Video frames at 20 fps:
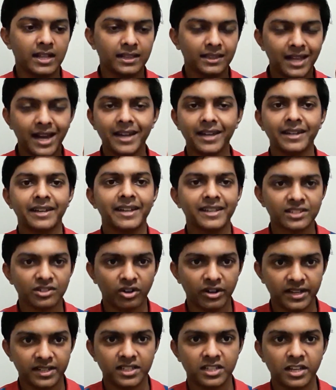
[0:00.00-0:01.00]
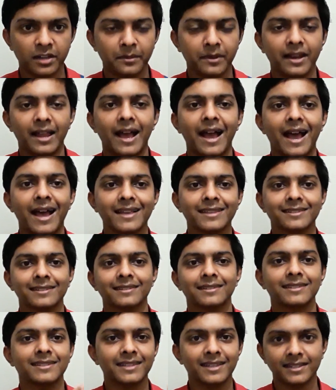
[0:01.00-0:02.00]
that index.html has
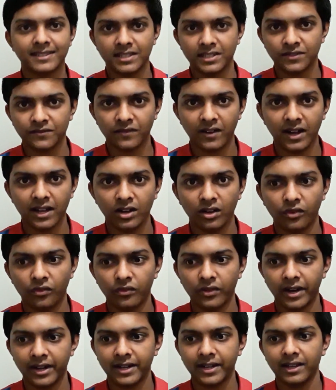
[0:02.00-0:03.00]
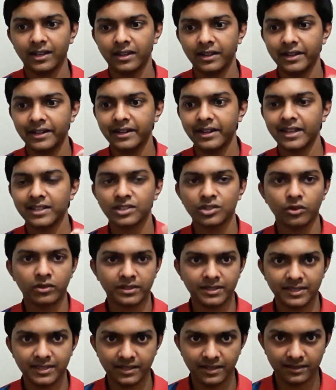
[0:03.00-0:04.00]
a css file of right
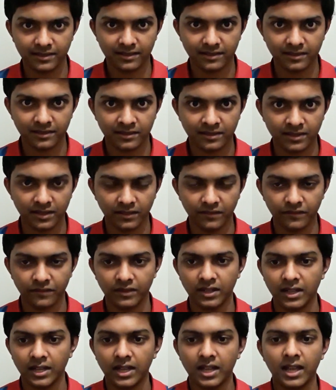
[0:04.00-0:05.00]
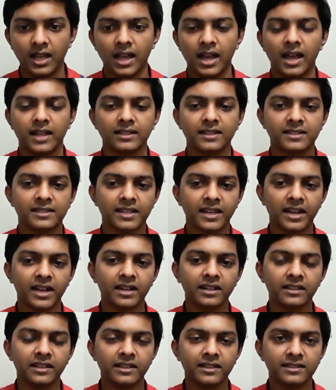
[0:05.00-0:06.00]
index.css itself and the
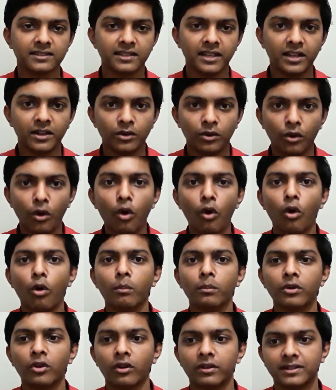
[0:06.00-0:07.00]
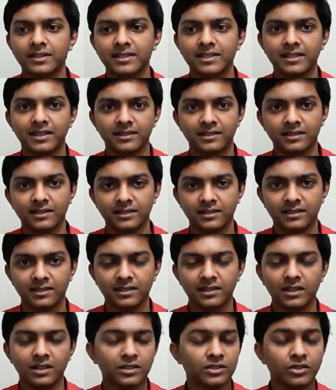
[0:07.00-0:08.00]
second thing is like
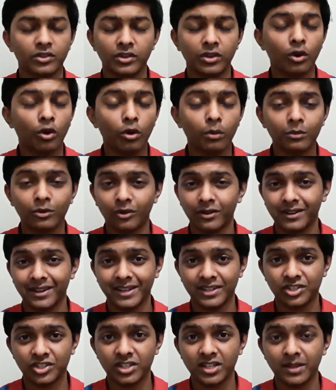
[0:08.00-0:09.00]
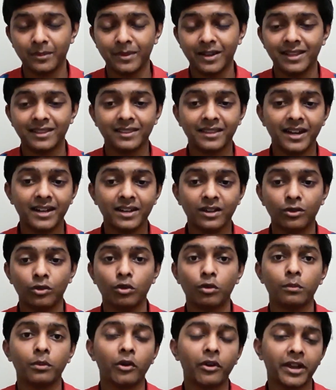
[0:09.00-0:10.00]
home.css sorry home.html and that
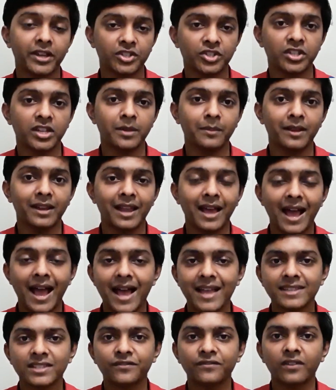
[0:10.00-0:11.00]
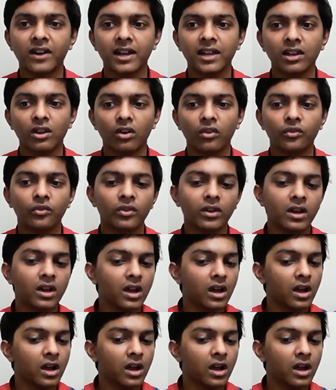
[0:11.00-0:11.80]
home.html has a file of